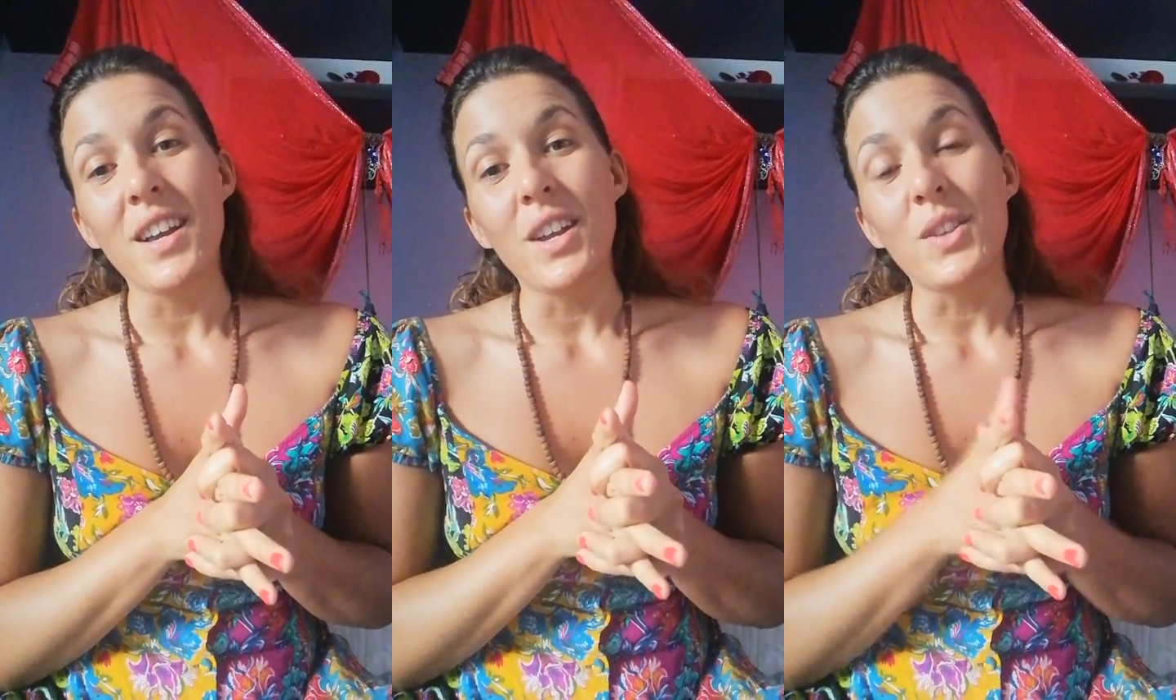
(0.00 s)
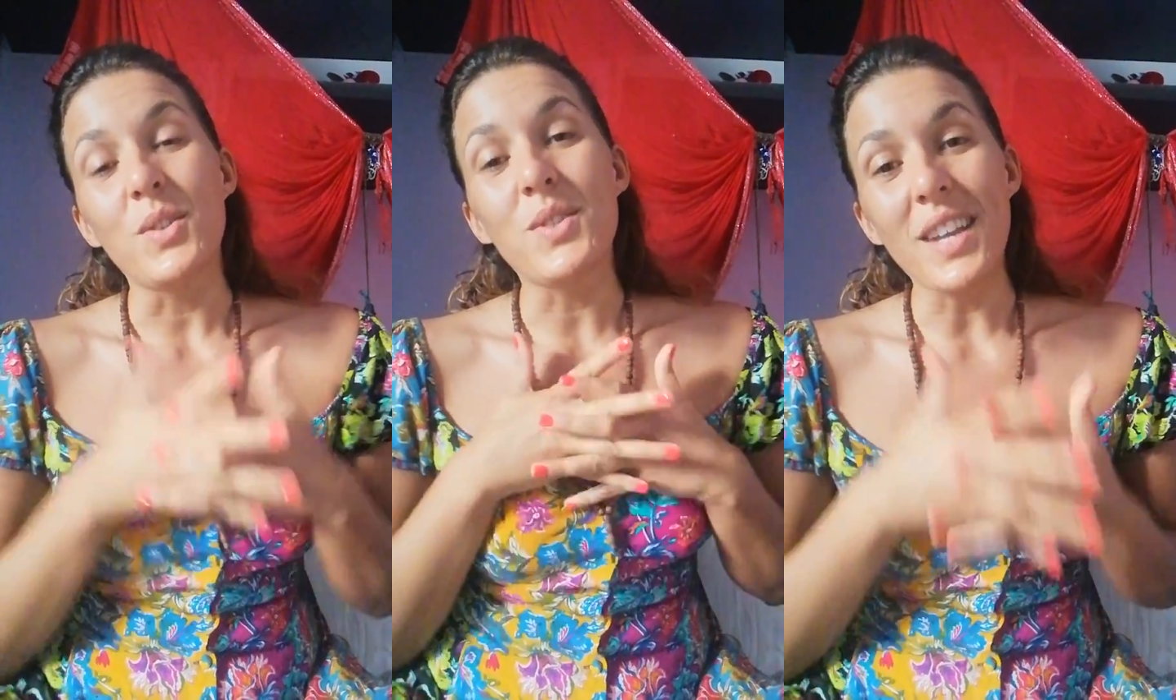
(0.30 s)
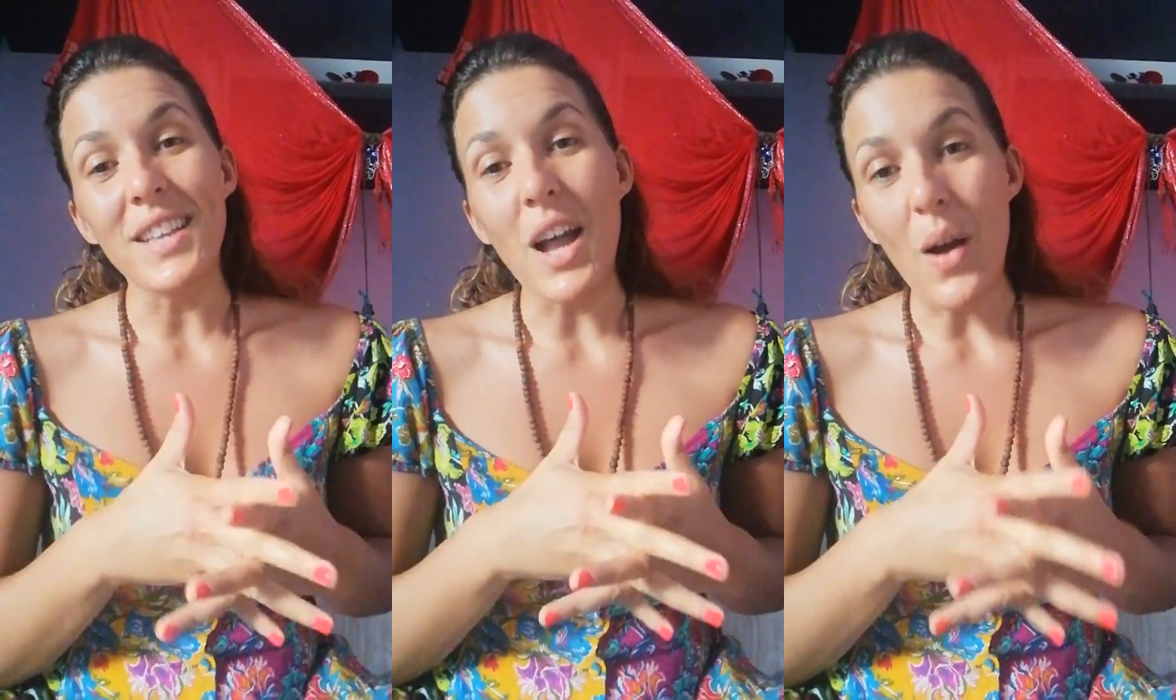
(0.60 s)
to
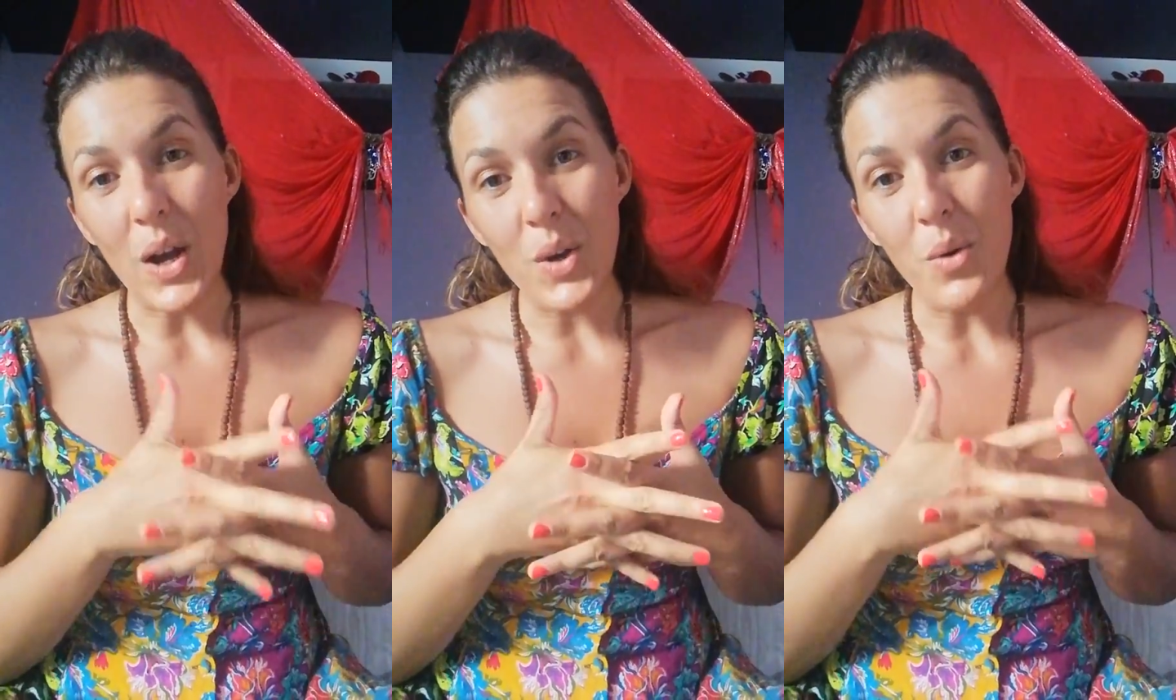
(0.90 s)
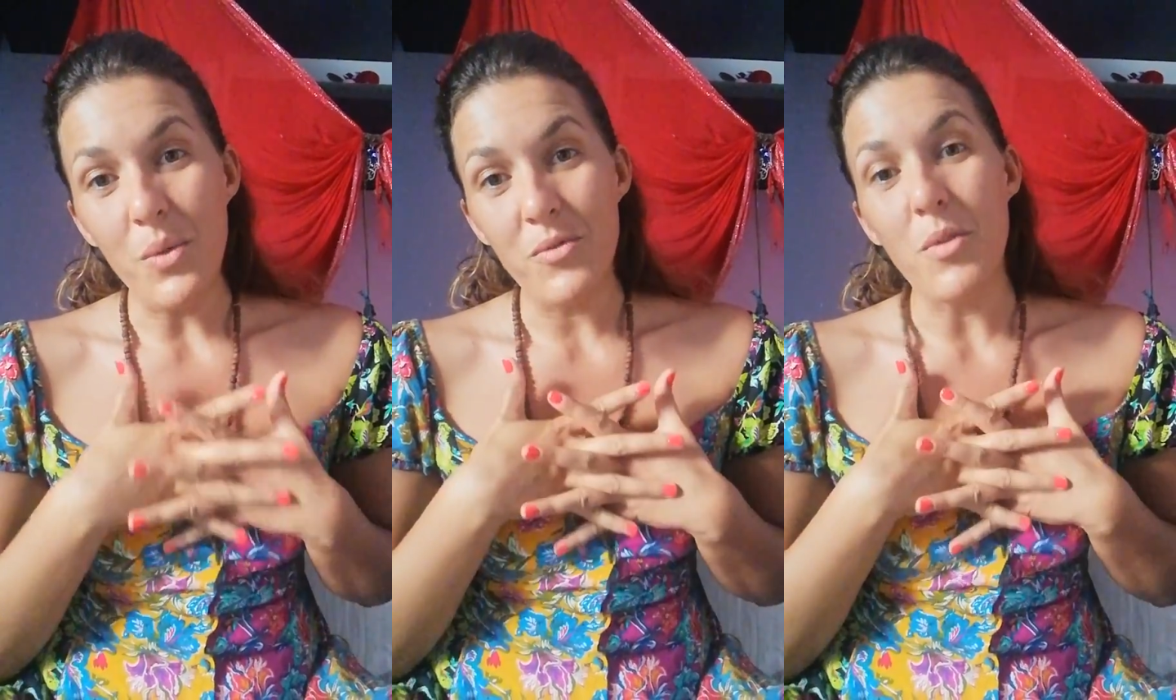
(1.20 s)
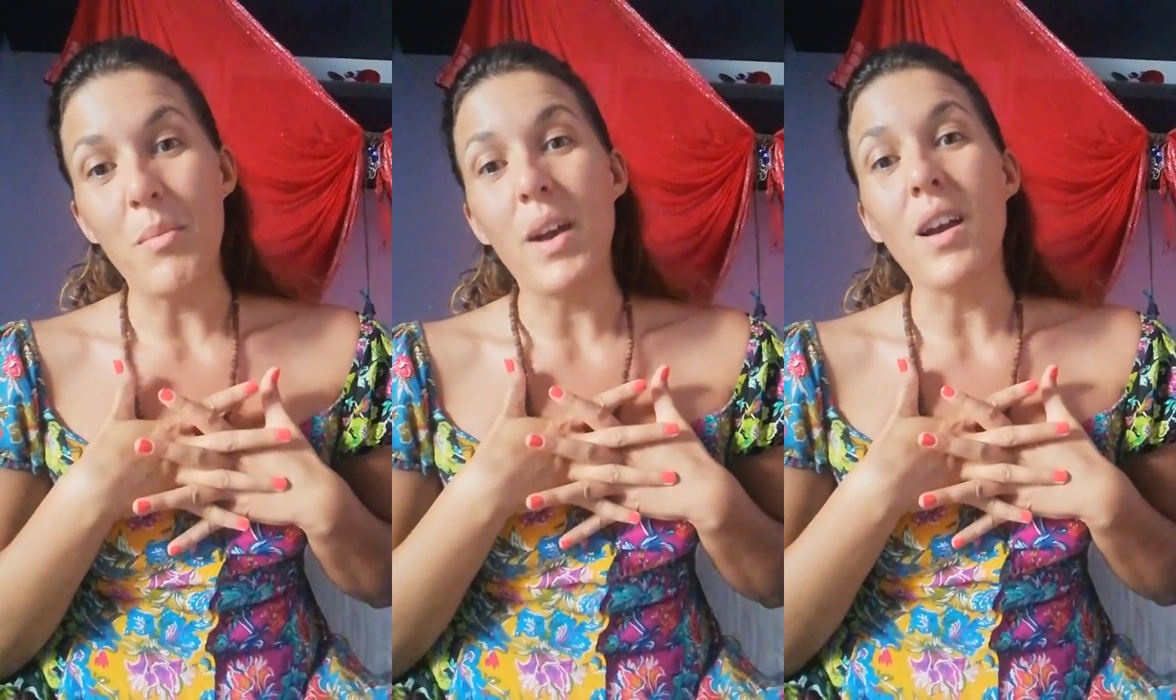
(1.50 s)
send out a call
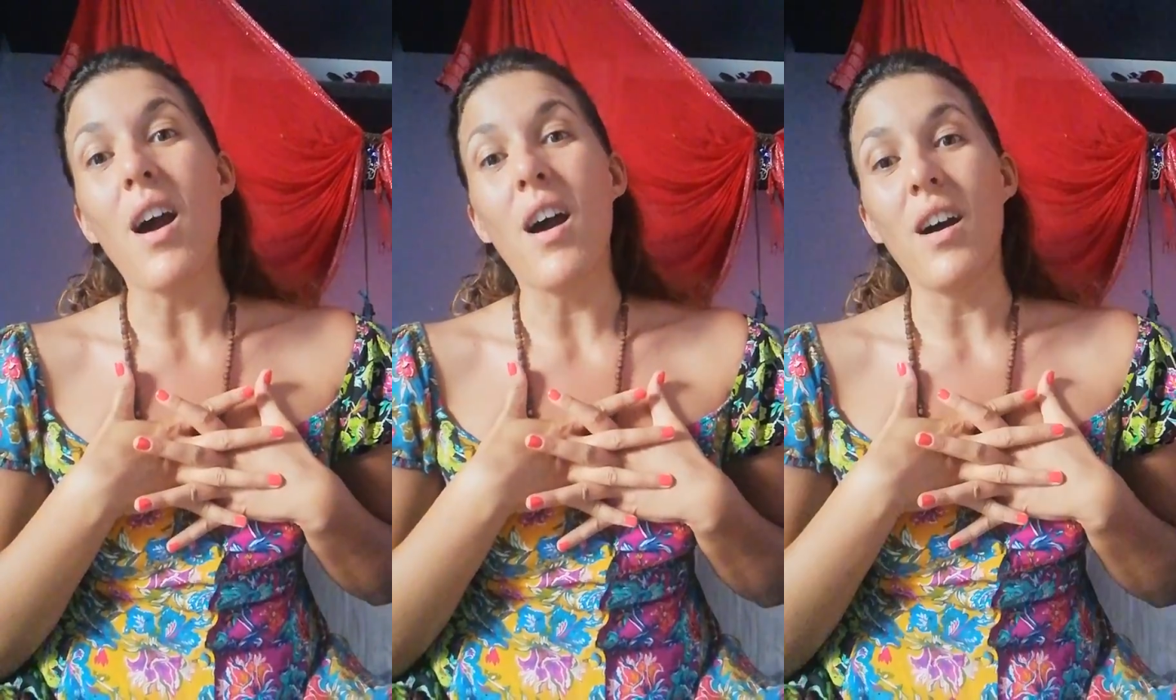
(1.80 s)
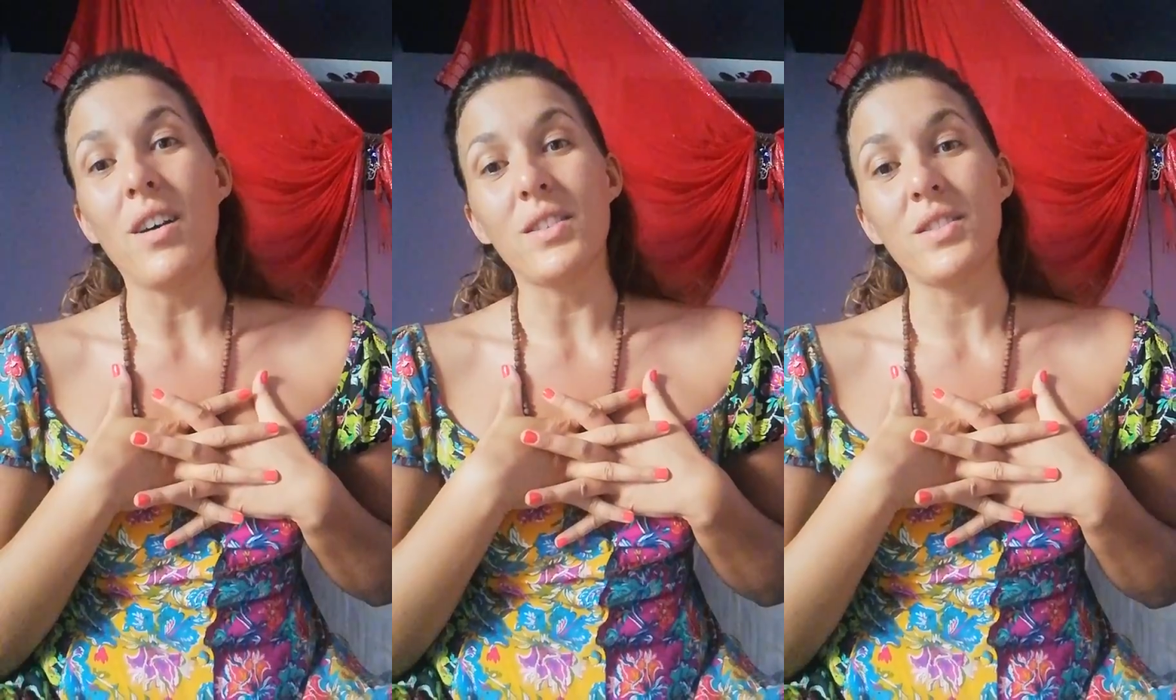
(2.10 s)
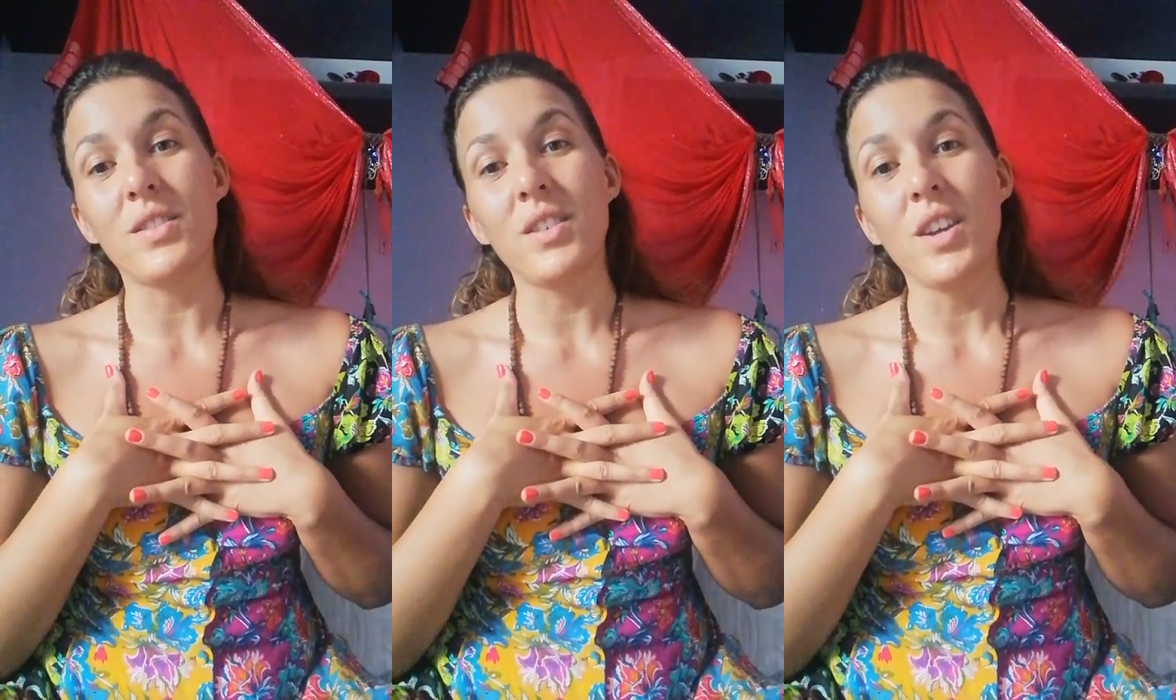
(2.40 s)
from my
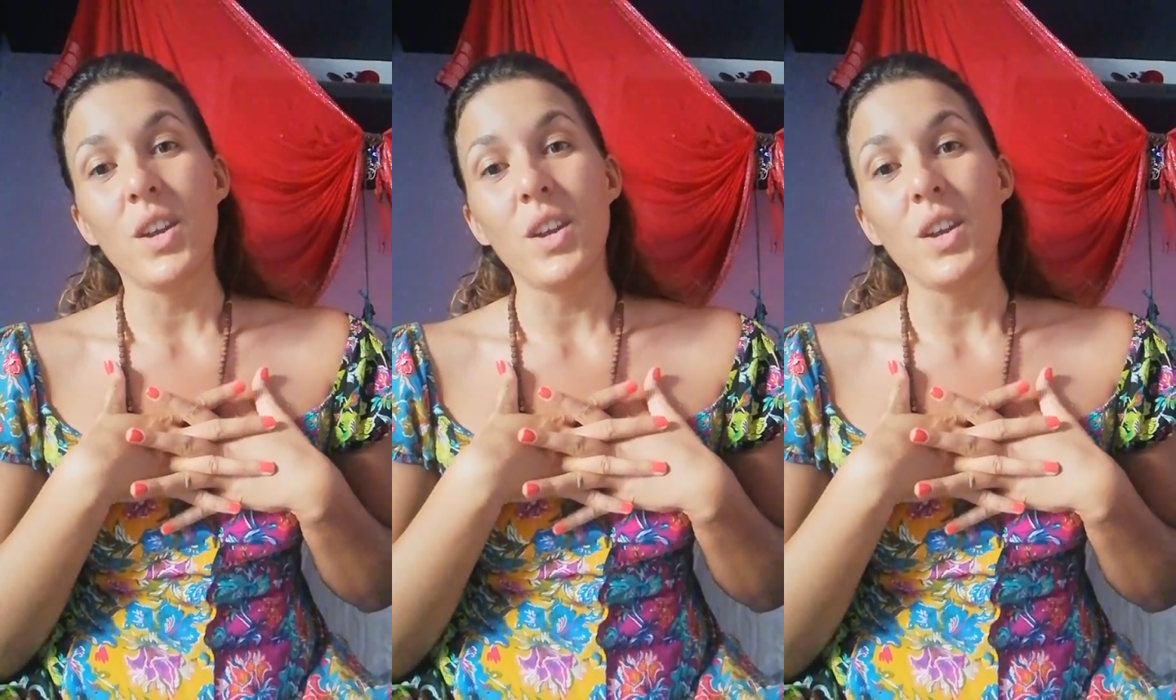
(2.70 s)
heart